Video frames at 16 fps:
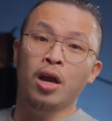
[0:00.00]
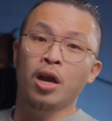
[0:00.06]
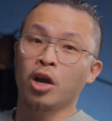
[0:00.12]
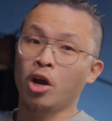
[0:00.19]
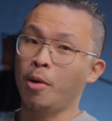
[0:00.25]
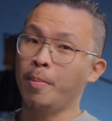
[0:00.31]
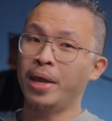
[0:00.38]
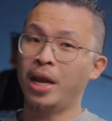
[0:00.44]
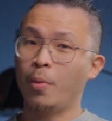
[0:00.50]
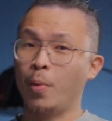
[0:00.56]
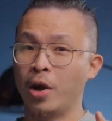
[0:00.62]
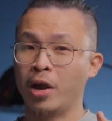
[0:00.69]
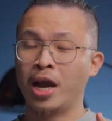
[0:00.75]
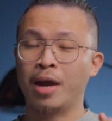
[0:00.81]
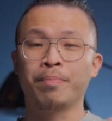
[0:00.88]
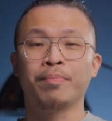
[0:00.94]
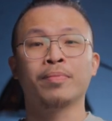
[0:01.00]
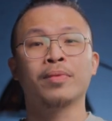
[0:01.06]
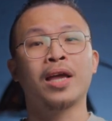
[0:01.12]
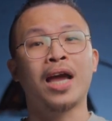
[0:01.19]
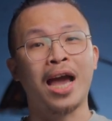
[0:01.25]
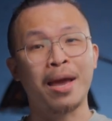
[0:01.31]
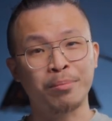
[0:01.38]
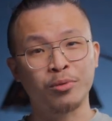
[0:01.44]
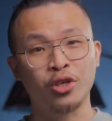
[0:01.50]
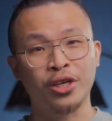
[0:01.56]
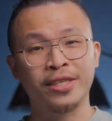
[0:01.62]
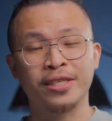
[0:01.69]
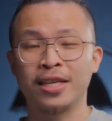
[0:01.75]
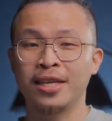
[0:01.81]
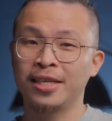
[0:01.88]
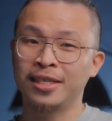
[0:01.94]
Comment and welcome. I'm Jace.